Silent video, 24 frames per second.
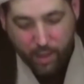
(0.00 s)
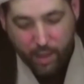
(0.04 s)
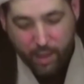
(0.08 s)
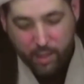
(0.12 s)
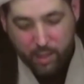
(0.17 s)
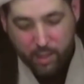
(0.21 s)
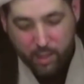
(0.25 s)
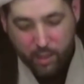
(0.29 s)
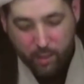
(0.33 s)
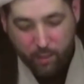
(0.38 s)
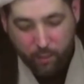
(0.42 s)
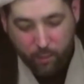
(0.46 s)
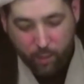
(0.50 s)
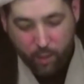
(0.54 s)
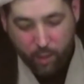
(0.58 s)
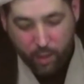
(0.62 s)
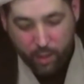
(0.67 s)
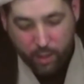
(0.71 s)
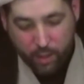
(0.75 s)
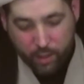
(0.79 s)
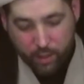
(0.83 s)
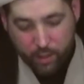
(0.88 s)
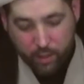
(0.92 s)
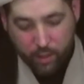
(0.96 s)
Hence,
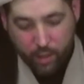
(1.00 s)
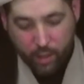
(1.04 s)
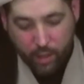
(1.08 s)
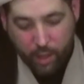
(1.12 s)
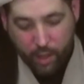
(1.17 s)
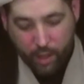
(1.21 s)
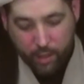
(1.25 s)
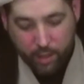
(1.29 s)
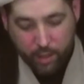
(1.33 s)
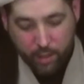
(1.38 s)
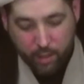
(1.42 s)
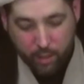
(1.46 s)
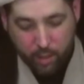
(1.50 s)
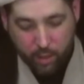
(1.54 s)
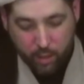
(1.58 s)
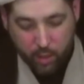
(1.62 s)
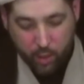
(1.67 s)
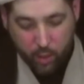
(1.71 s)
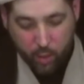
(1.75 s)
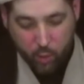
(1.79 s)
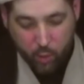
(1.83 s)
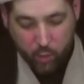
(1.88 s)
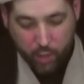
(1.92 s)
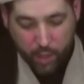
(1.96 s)
the hadith
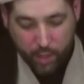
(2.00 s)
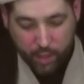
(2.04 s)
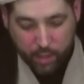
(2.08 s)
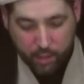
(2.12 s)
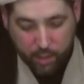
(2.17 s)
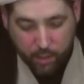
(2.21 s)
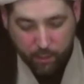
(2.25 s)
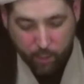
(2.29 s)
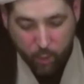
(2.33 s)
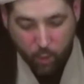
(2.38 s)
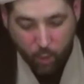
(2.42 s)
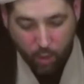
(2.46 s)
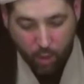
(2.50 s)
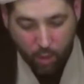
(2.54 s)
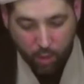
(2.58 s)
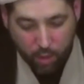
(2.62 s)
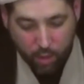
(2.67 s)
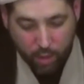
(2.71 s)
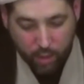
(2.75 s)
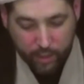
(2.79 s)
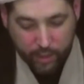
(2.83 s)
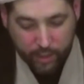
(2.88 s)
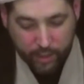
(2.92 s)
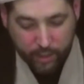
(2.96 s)
continues, "Hence, if you
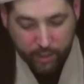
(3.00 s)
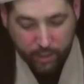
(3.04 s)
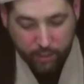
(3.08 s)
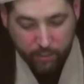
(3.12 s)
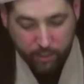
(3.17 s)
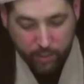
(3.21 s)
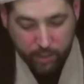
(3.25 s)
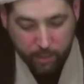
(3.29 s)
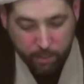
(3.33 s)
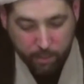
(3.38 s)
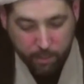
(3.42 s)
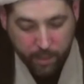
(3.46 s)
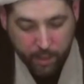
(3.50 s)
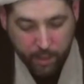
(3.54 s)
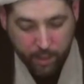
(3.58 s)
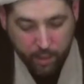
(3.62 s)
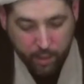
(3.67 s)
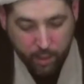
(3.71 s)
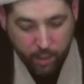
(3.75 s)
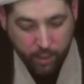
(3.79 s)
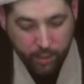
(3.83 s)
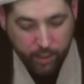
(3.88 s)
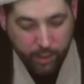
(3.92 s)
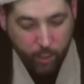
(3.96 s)
all collectively
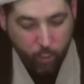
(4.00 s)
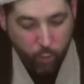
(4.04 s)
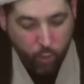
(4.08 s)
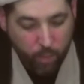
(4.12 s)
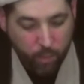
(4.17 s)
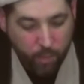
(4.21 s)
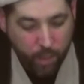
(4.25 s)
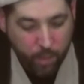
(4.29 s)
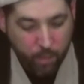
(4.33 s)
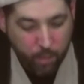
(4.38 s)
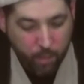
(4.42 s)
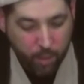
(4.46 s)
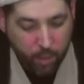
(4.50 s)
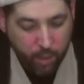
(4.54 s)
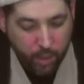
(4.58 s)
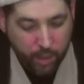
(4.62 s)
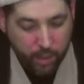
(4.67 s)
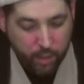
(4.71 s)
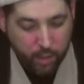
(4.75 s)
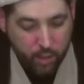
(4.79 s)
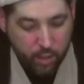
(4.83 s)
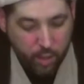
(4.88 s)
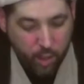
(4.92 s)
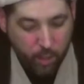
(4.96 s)
meet, then remember
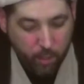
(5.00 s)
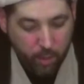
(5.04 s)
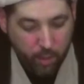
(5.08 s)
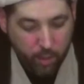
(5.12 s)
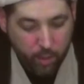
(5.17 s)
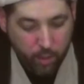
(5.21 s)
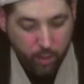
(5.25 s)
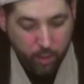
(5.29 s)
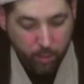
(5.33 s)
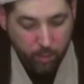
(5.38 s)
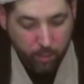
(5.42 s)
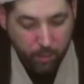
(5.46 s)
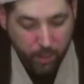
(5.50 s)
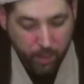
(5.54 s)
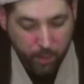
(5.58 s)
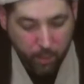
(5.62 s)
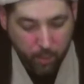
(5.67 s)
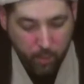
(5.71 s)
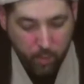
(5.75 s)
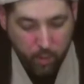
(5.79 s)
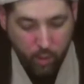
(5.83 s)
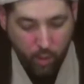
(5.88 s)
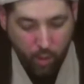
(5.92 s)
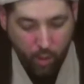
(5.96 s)
and summon
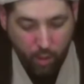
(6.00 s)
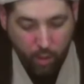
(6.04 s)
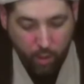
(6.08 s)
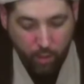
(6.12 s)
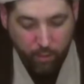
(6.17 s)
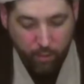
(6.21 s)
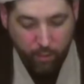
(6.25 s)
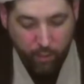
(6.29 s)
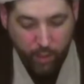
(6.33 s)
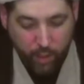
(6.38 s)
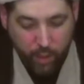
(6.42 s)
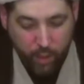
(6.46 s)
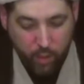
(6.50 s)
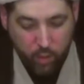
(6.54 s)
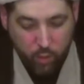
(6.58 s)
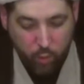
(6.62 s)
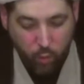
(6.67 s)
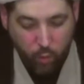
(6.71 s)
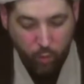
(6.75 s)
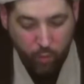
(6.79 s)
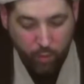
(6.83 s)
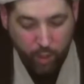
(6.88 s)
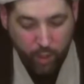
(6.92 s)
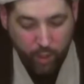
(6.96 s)
people to our affairs,
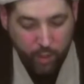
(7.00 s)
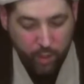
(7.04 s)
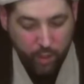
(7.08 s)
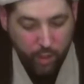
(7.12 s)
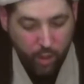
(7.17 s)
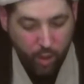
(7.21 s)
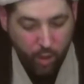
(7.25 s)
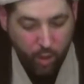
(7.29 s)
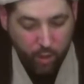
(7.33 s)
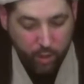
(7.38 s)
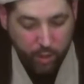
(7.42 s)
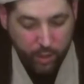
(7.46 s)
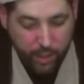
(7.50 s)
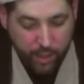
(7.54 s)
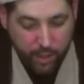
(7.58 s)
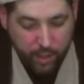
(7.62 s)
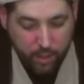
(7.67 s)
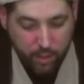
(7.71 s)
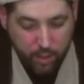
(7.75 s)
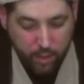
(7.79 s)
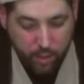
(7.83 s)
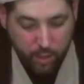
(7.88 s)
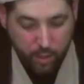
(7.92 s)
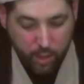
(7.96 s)
for verily our
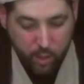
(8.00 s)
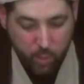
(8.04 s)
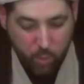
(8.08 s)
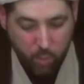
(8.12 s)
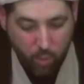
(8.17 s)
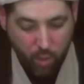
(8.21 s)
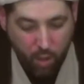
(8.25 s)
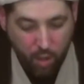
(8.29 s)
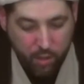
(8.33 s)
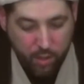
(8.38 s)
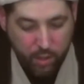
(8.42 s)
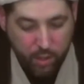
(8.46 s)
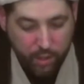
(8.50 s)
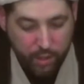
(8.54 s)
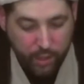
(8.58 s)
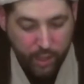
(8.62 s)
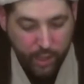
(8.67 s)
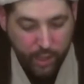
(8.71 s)
legacy is brought to